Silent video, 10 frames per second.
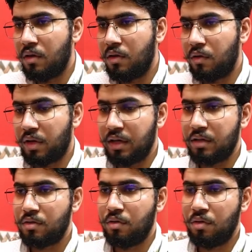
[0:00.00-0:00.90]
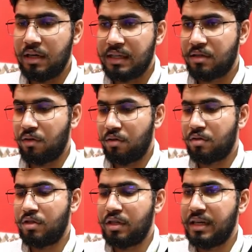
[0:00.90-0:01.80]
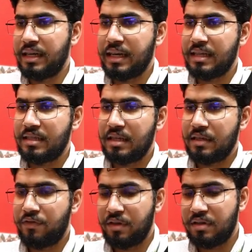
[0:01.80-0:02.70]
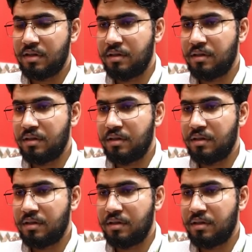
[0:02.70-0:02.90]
Okay, so let's also generate x test first.